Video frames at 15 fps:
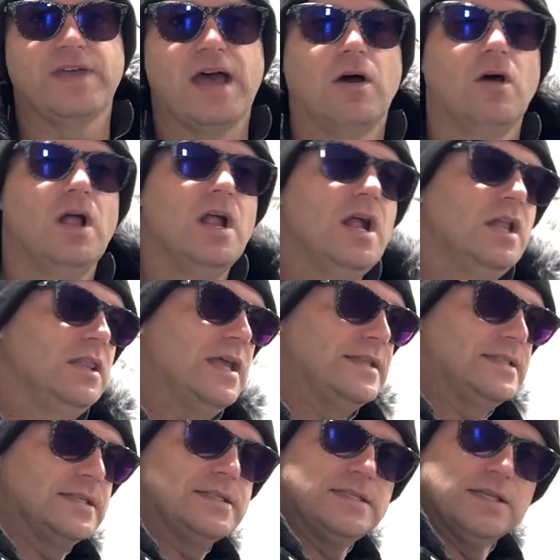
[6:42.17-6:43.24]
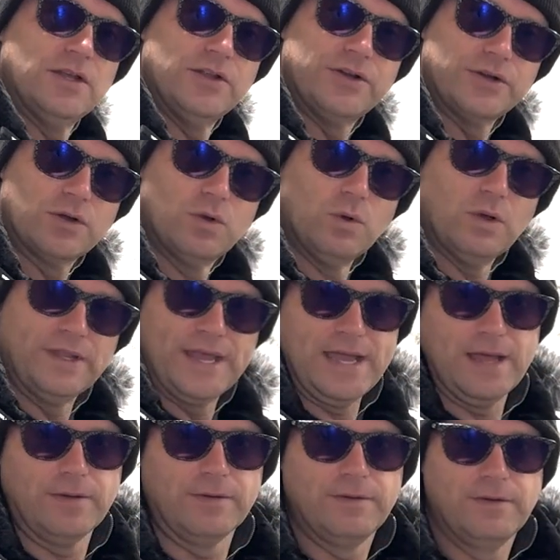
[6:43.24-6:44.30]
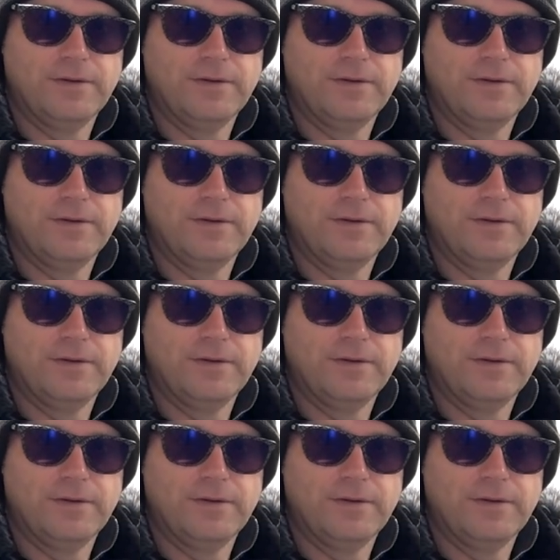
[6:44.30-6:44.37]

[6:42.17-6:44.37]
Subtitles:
out, let the cylinder cool down.